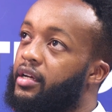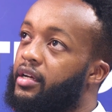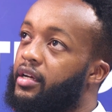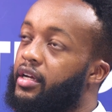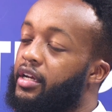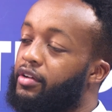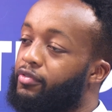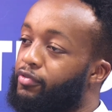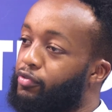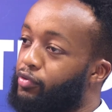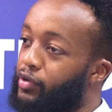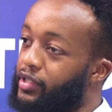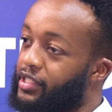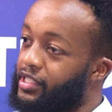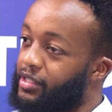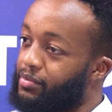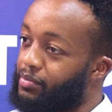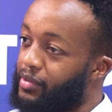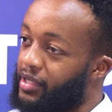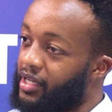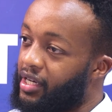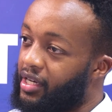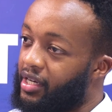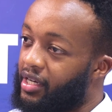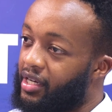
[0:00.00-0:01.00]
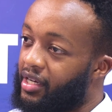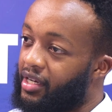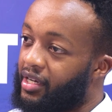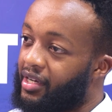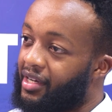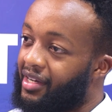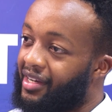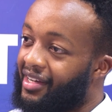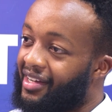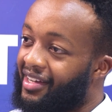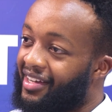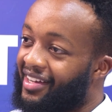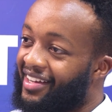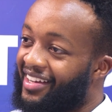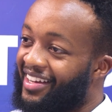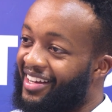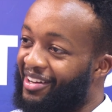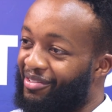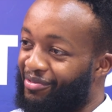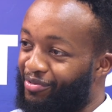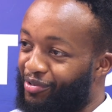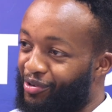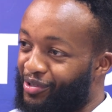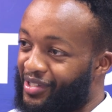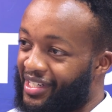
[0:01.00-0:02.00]
influenced me in
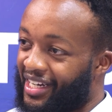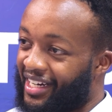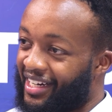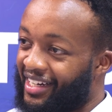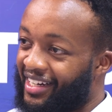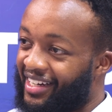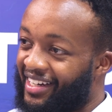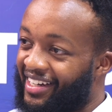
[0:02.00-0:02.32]
voting.